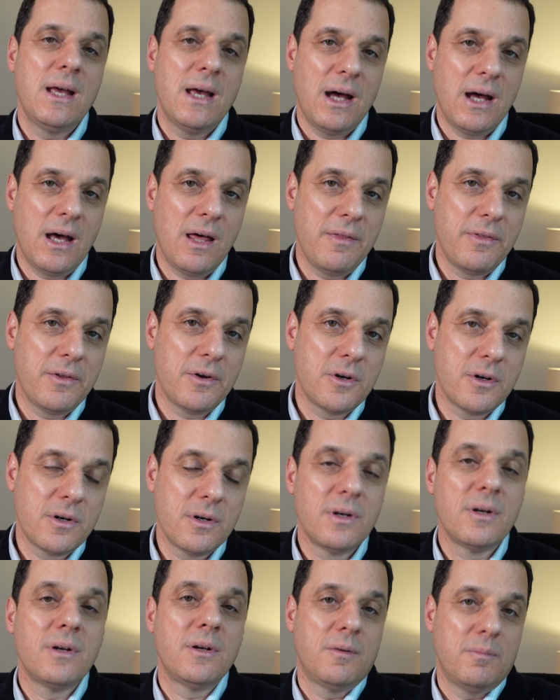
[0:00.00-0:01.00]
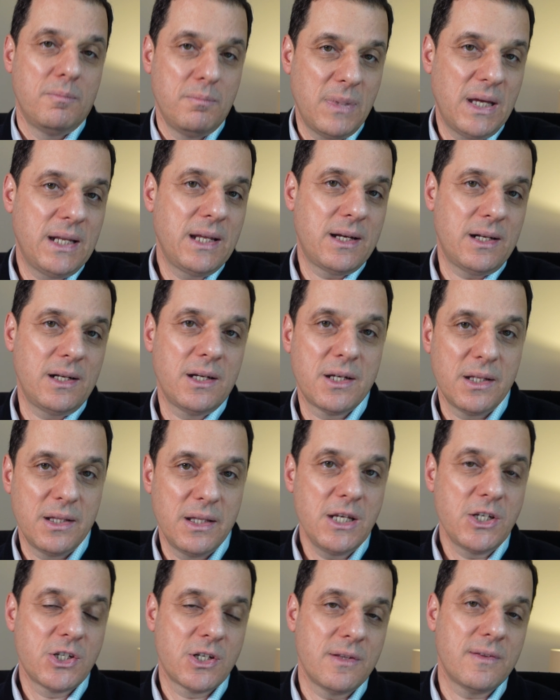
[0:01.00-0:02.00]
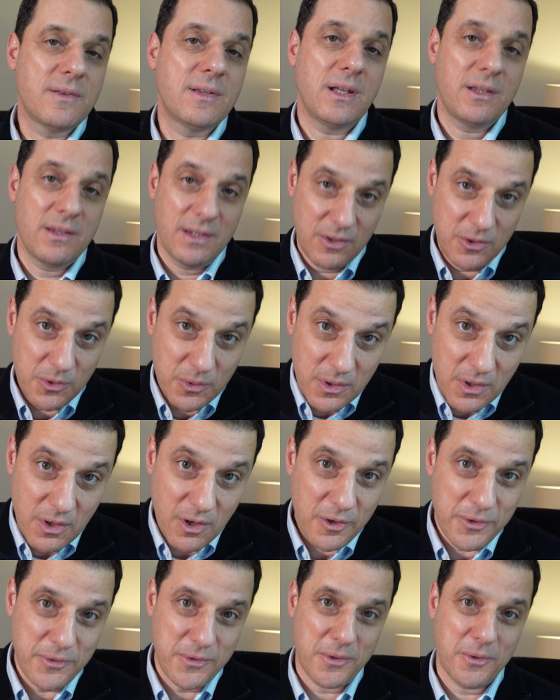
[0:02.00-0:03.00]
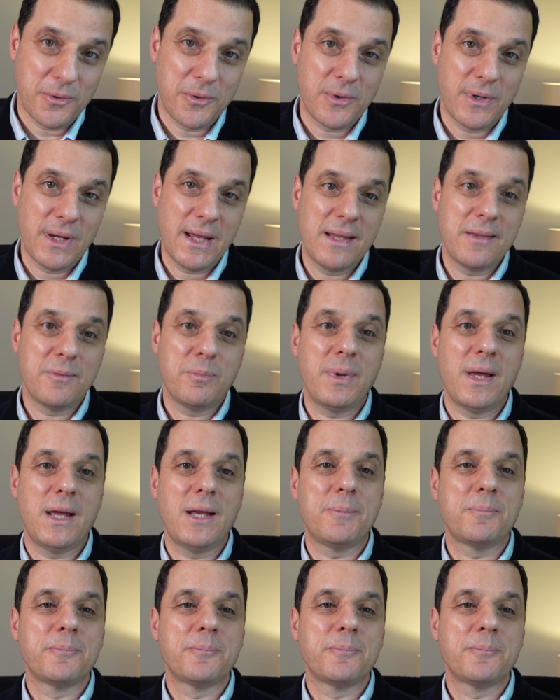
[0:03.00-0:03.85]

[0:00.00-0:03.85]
other medical conditions that could also create pain.